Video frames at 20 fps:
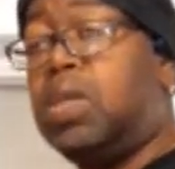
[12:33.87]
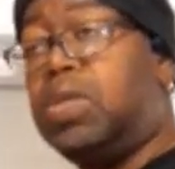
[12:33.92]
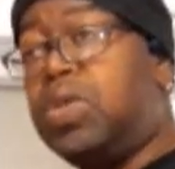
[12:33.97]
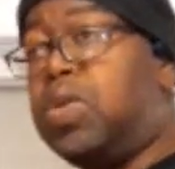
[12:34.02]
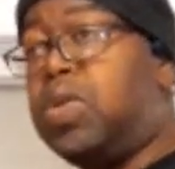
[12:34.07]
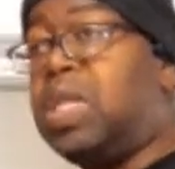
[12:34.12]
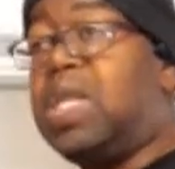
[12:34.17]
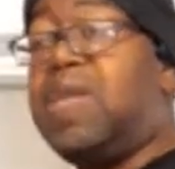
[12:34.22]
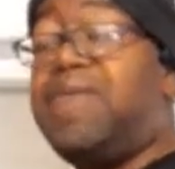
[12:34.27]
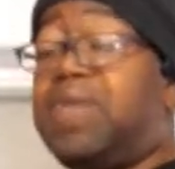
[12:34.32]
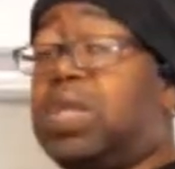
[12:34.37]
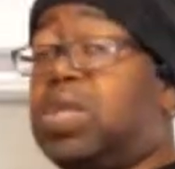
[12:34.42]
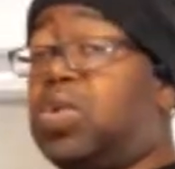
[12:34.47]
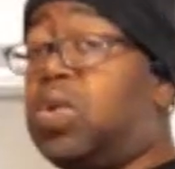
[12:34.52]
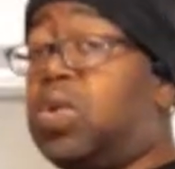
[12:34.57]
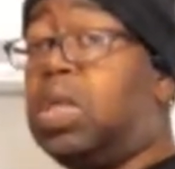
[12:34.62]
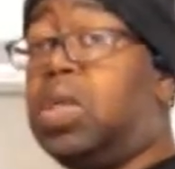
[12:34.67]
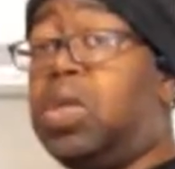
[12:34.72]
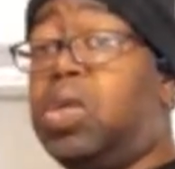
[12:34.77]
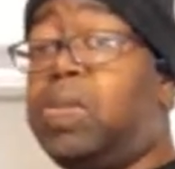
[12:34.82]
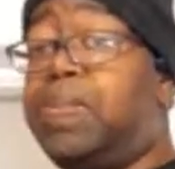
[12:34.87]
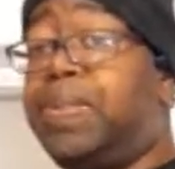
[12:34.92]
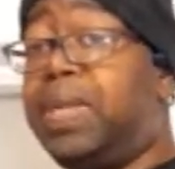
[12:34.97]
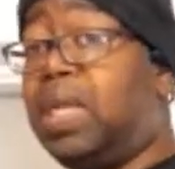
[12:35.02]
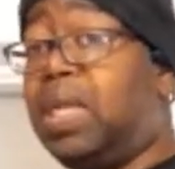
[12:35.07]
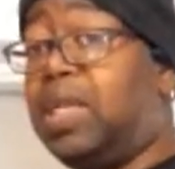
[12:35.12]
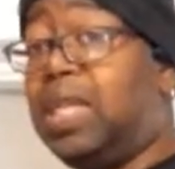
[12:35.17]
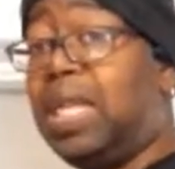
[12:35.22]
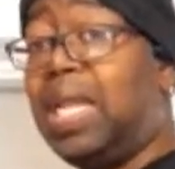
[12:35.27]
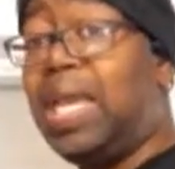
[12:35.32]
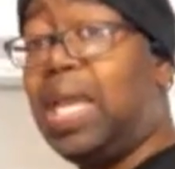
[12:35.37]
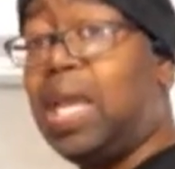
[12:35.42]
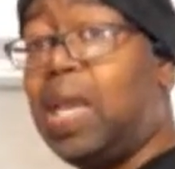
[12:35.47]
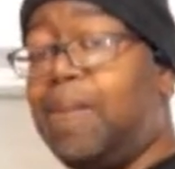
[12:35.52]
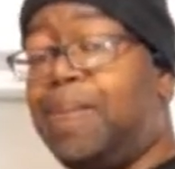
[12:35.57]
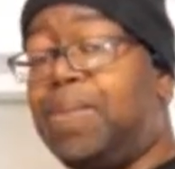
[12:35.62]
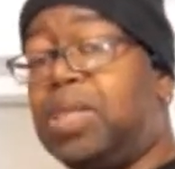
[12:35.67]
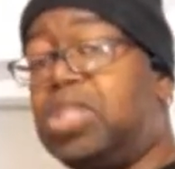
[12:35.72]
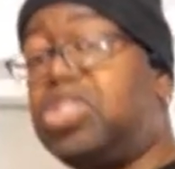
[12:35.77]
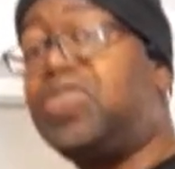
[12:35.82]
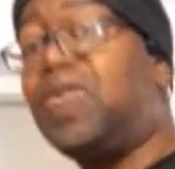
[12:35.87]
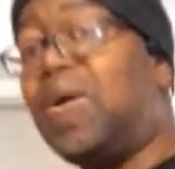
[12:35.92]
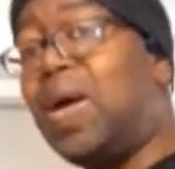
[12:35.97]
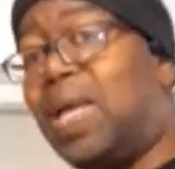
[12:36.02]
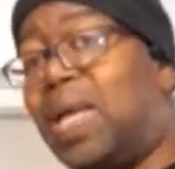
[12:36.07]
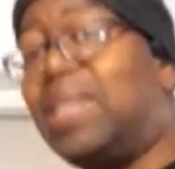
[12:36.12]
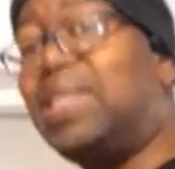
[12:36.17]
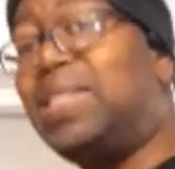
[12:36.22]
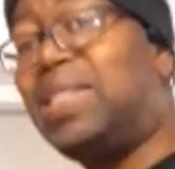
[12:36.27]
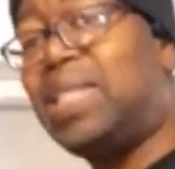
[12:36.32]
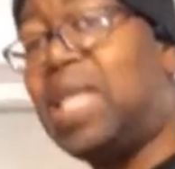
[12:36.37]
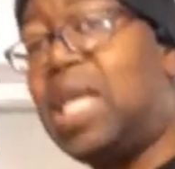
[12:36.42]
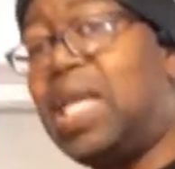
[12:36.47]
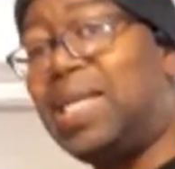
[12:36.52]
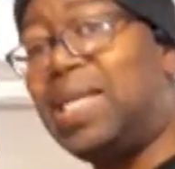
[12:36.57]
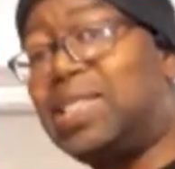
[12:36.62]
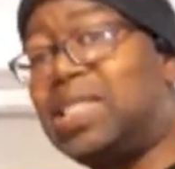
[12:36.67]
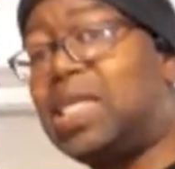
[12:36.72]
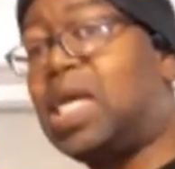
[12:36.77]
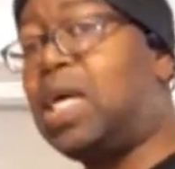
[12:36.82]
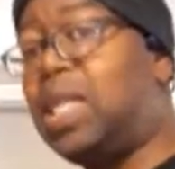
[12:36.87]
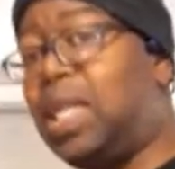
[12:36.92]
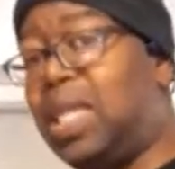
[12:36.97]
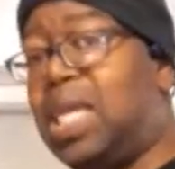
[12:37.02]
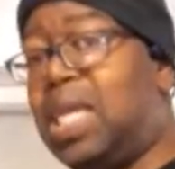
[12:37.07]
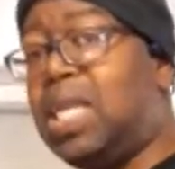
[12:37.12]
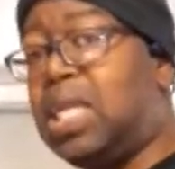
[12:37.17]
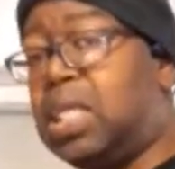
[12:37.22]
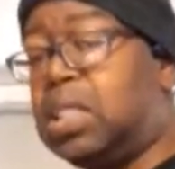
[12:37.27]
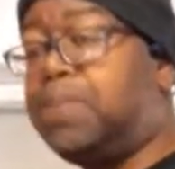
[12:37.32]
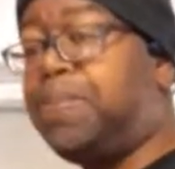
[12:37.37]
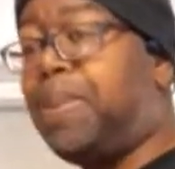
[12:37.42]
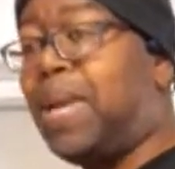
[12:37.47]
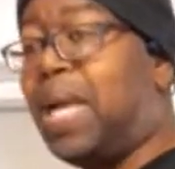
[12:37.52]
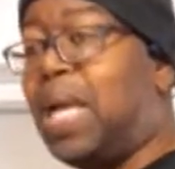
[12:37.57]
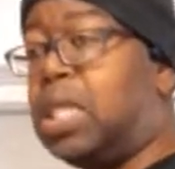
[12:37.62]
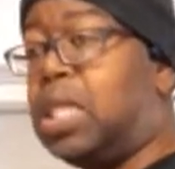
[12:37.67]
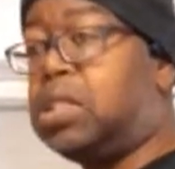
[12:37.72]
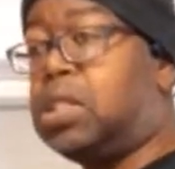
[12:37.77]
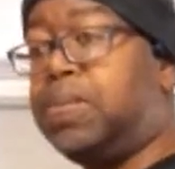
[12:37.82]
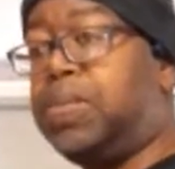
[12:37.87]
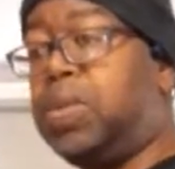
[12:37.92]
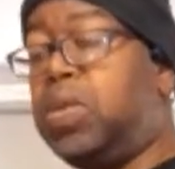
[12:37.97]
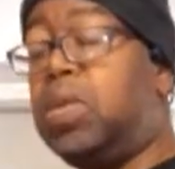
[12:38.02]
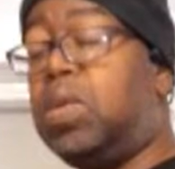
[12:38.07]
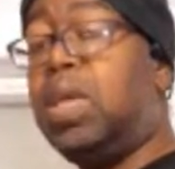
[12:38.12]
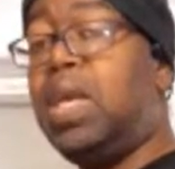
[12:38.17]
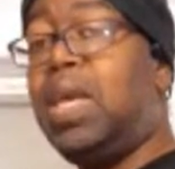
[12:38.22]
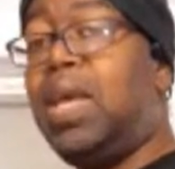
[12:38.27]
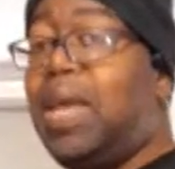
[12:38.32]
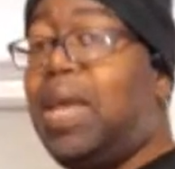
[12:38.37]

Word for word: You can even do a little bit of lamb, but try to stay as clean as possible.